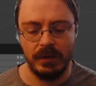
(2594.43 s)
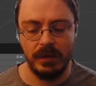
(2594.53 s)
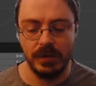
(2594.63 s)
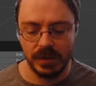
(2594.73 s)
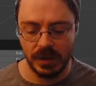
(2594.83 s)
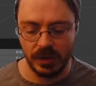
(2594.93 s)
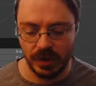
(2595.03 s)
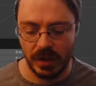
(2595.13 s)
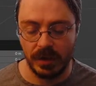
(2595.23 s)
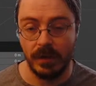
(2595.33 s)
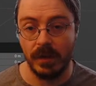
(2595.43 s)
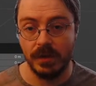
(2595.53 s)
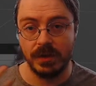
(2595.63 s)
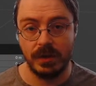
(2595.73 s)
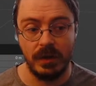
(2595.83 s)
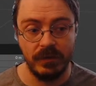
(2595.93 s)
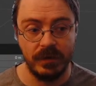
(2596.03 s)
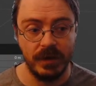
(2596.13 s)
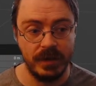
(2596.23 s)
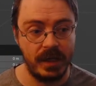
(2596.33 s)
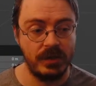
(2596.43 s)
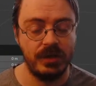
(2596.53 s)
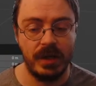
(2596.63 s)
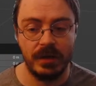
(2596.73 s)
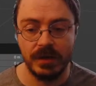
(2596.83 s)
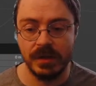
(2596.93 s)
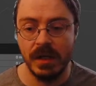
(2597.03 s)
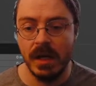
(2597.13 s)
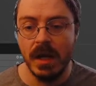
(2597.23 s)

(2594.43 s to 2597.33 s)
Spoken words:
using a shader, and those are called vertex shaders.